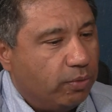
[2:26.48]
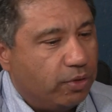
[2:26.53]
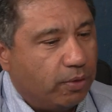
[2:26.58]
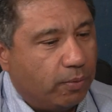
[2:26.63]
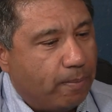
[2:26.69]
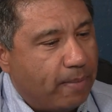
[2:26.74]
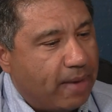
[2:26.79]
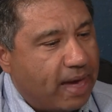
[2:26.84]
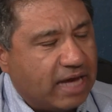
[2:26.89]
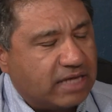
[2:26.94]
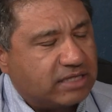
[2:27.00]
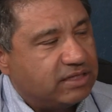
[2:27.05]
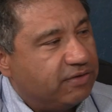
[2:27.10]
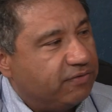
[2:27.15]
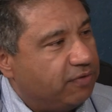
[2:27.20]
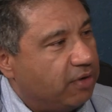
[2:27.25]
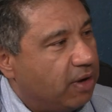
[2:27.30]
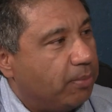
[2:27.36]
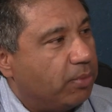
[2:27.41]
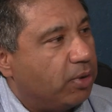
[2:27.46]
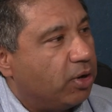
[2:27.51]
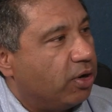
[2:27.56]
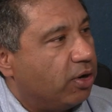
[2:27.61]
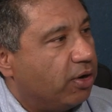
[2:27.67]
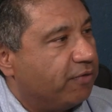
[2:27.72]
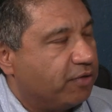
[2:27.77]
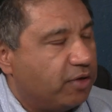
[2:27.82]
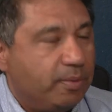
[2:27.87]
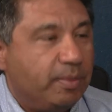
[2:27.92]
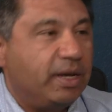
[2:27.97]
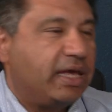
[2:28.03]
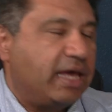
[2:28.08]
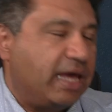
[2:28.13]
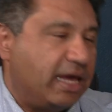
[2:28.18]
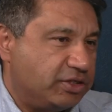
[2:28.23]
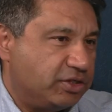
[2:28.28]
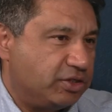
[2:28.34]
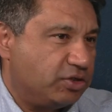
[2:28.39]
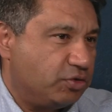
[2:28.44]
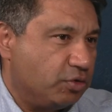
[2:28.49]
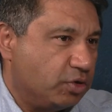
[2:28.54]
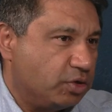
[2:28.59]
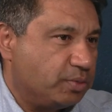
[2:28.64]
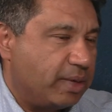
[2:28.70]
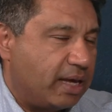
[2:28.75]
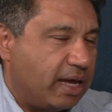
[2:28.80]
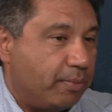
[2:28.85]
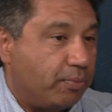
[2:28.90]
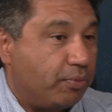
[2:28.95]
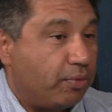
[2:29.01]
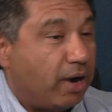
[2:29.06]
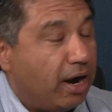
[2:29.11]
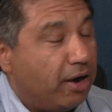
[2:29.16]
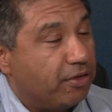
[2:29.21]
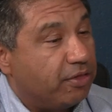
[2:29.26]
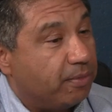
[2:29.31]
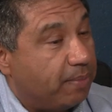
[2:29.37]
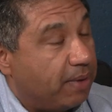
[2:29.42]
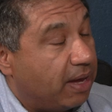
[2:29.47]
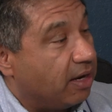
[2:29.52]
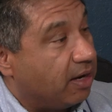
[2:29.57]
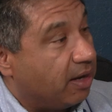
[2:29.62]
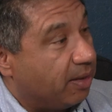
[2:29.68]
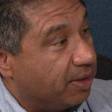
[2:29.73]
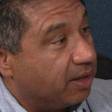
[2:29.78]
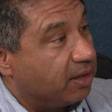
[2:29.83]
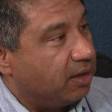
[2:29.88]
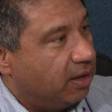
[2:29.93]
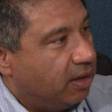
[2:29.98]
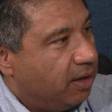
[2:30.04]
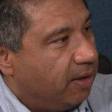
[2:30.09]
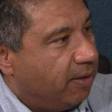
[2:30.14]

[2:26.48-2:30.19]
massive number of communications tools we had prior to the pandemic,